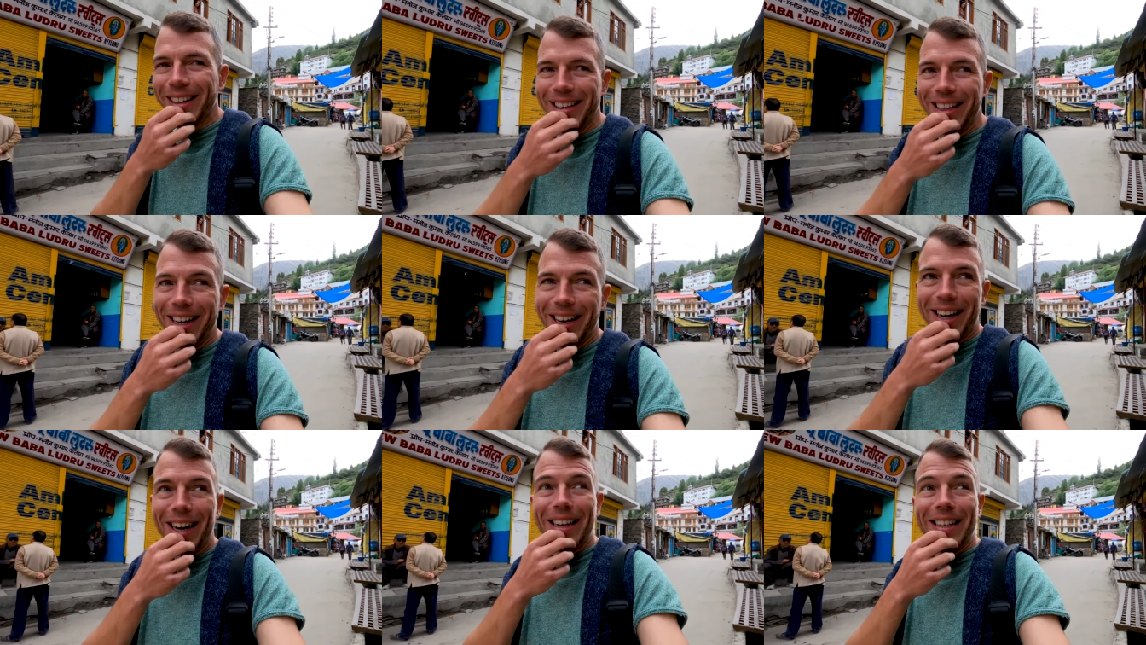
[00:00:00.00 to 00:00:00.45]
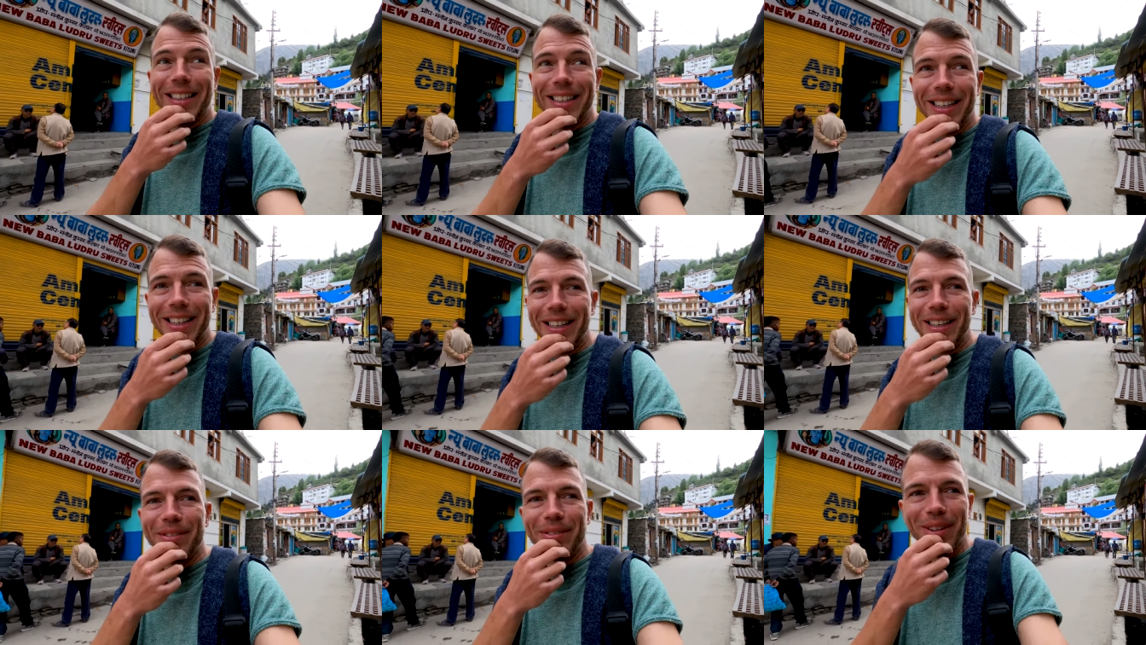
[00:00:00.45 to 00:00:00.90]
No, I
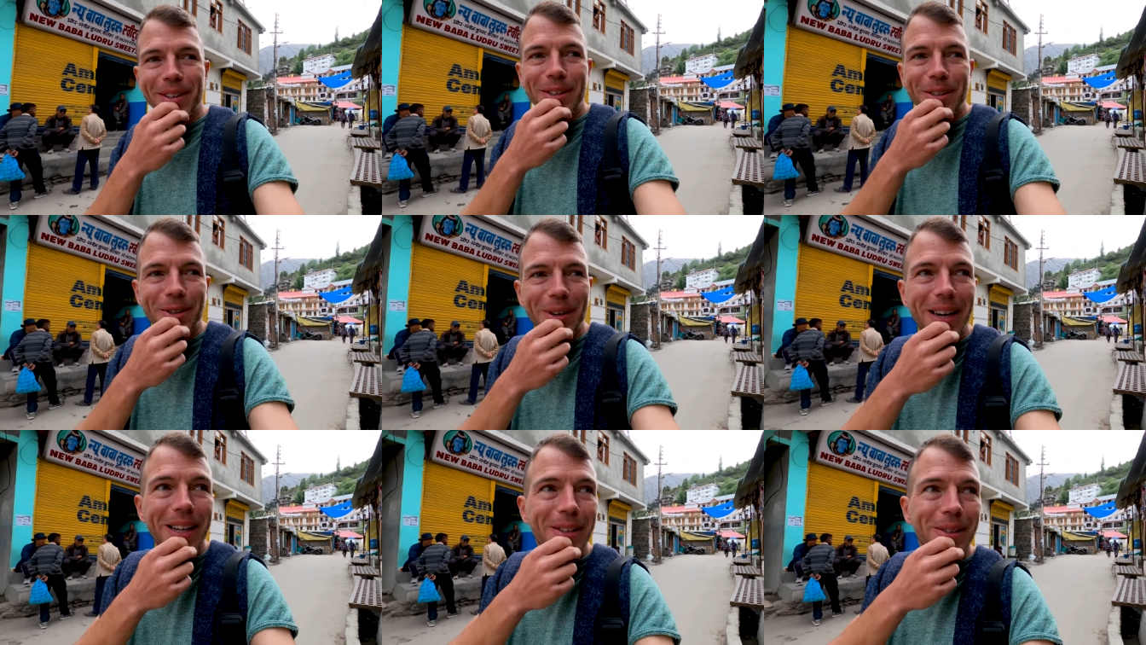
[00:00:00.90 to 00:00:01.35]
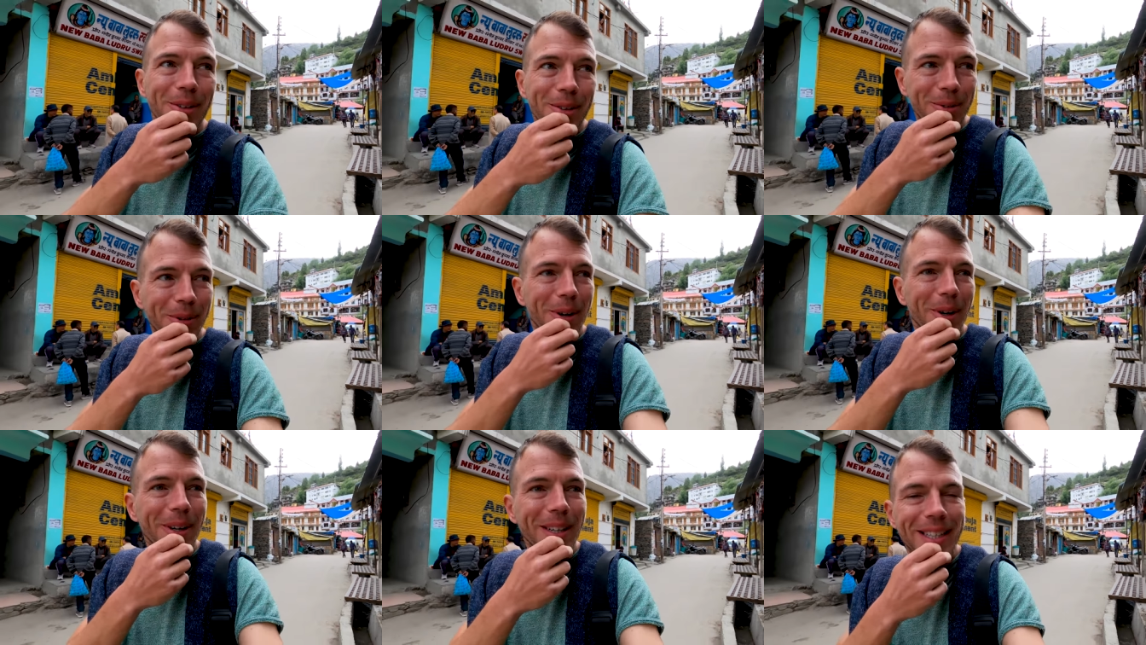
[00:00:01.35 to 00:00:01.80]
didn't even try to
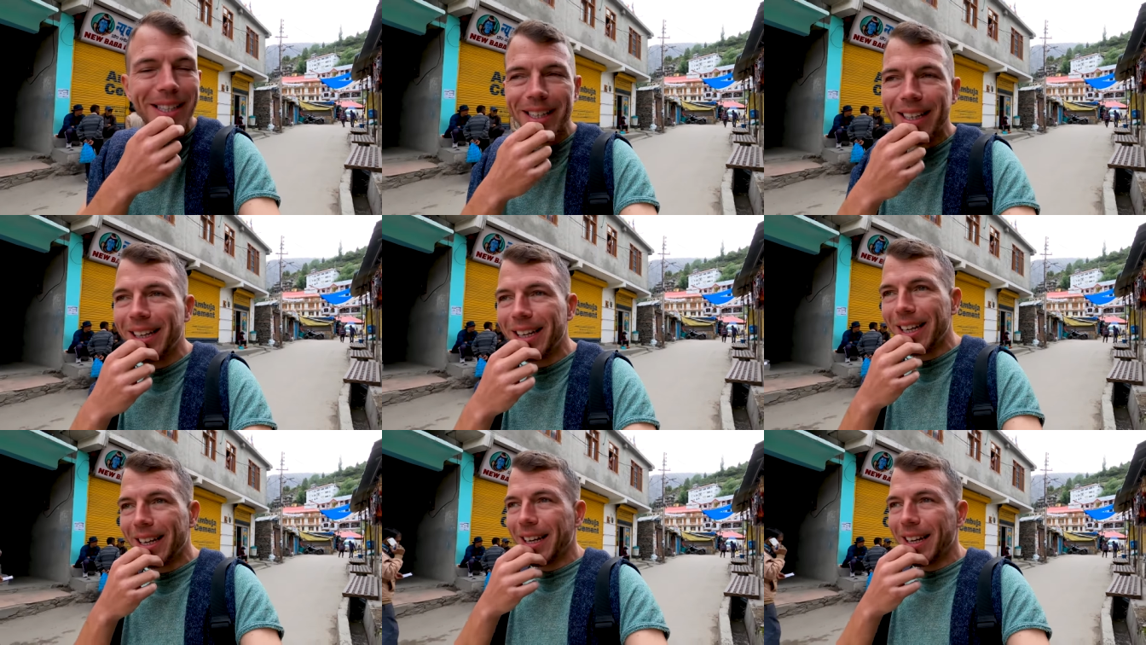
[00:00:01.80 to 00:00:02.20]
grow it.